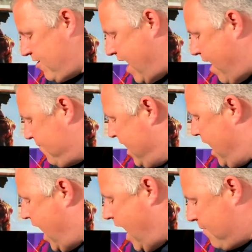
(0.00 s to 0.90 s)
Now,
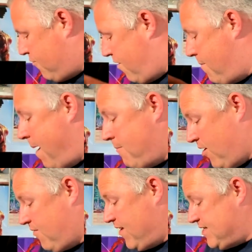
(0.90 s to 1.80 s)

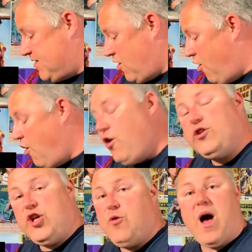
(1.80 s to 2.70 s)
remember, this is
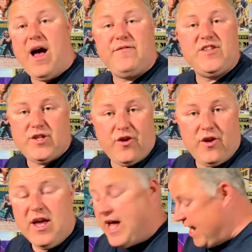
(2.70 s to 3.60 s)
all you have to
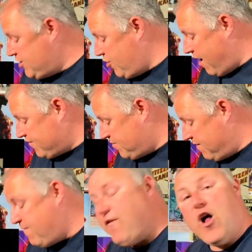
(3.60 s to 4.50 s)
do is you have to be
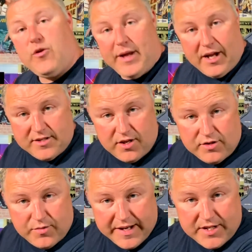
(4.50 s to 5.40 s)
following us on
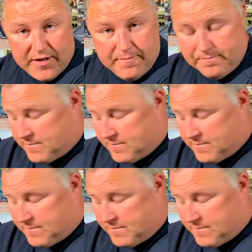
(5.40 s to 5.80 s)
Twitter